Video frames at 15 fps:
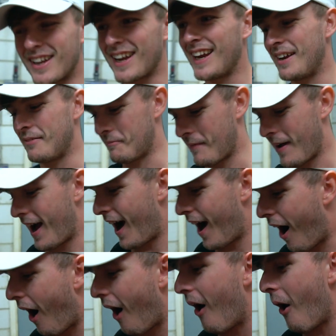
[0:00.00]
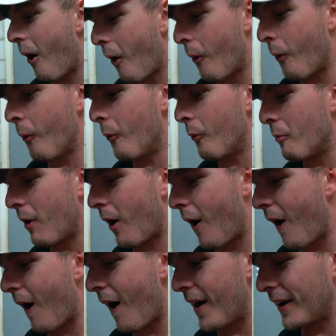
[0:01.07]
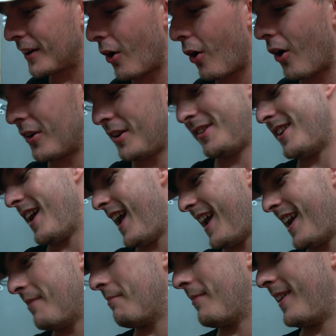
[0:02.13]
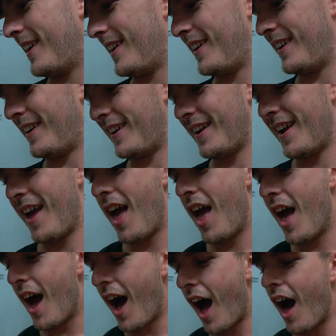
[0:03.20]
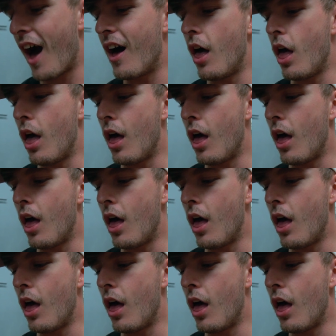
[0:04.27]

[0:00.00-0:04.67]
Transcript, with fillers: team. Oh my god, team. Uh,